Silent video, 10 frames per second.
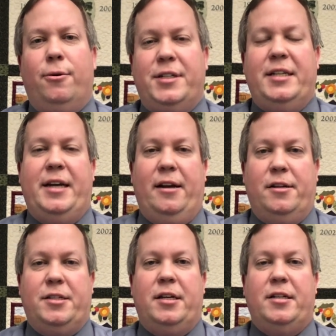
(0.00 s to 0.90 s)

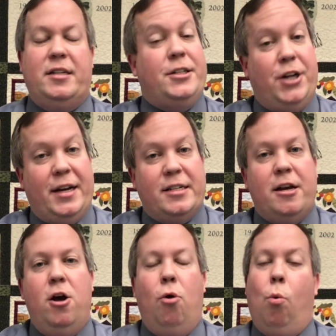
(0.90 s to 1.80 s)
details, such as
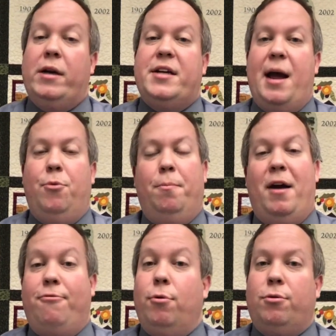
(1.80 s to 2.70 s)
what time would my
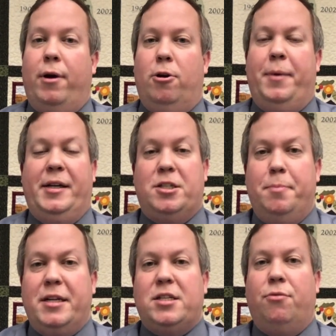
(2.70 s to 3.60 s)
fourth grader be
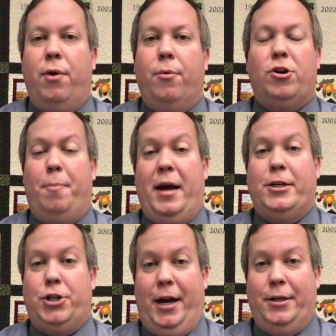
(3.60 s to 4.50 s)
dismissed if we were to make a
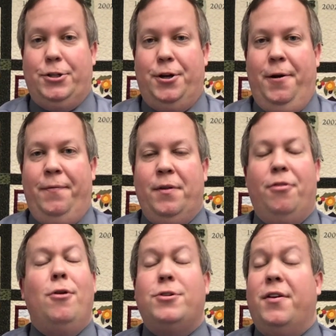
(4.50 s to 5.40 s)
change?
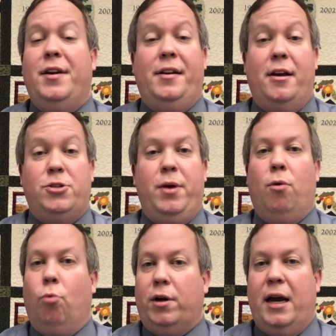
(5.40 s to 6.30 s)
Those are the details we are
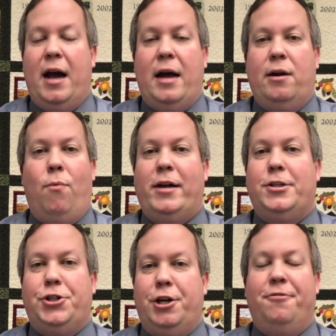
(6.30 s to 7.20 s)
working on and want to
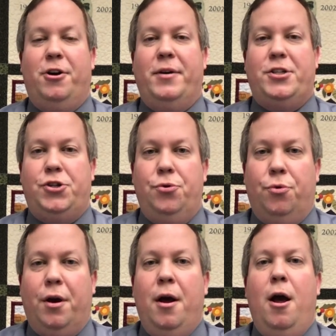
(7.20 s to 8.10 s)
share very
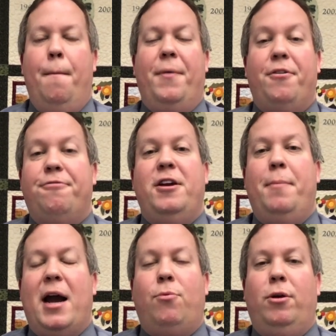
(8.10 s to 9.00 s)
soon, but the
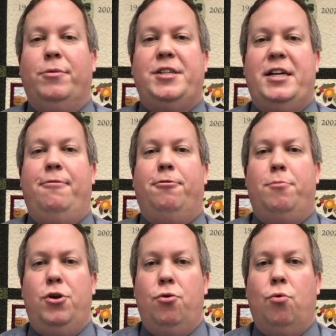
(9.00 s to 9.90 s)
feedback we'll receive from
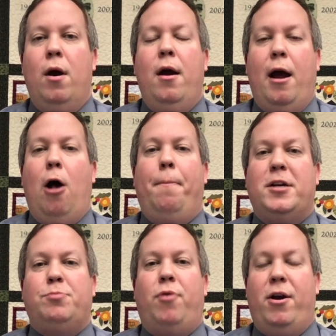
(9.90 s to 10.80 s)
you help
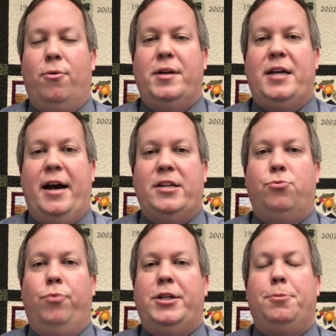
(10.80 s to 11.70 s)
us prioritize
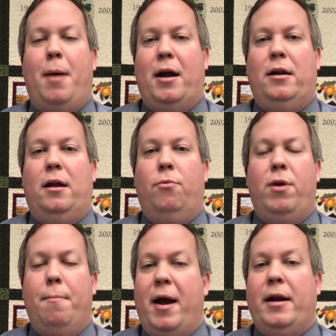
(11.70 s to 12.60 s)
which model
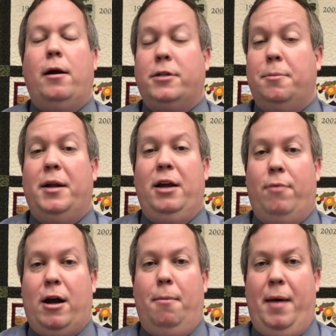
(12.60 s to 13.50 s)
we might ultimately
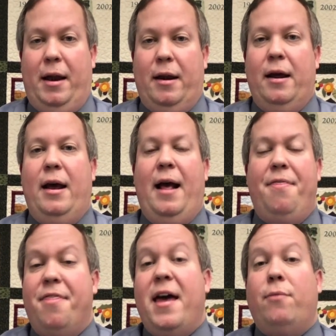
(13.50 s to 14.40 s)
recommend,
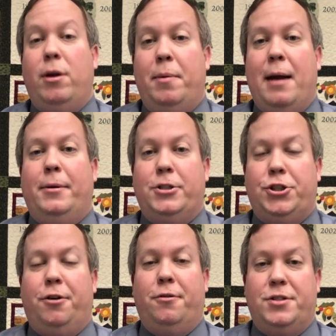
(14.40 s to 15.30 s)
and then we'd be able to
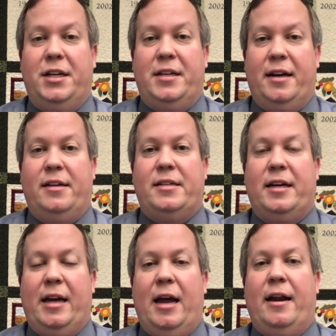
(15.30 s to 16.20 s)
share those details
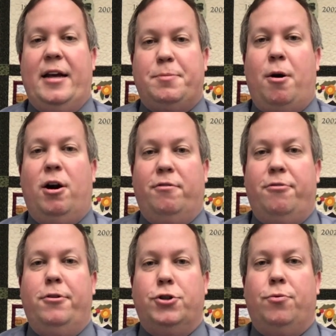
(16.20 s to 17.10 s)
again as part of a
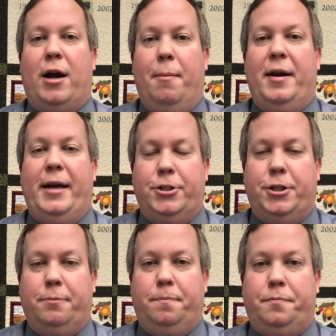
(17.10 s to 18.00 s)
future recommendation.
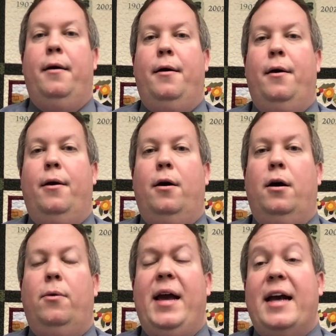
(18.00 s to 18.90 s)

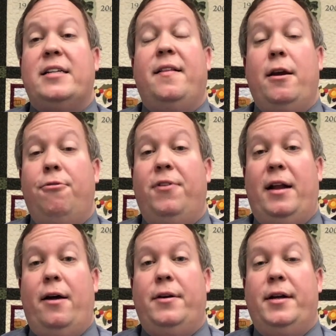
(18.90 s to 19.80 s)
We ask that you fill
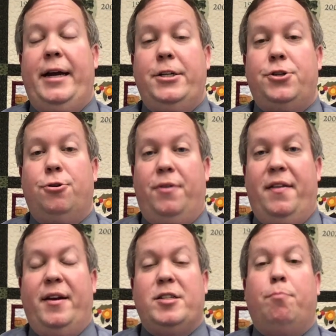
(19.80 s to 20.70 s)
out each survey
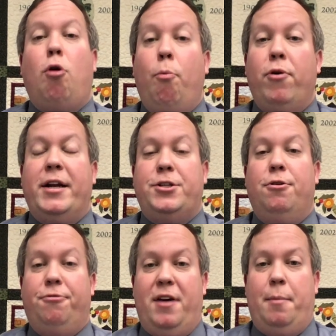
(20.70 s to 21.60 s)
that is appropriate to
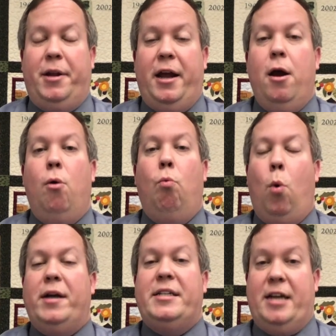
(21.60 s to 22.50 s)
your family
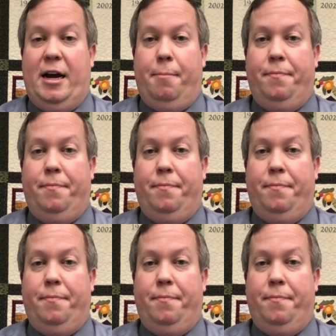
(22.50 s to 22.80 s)
one time.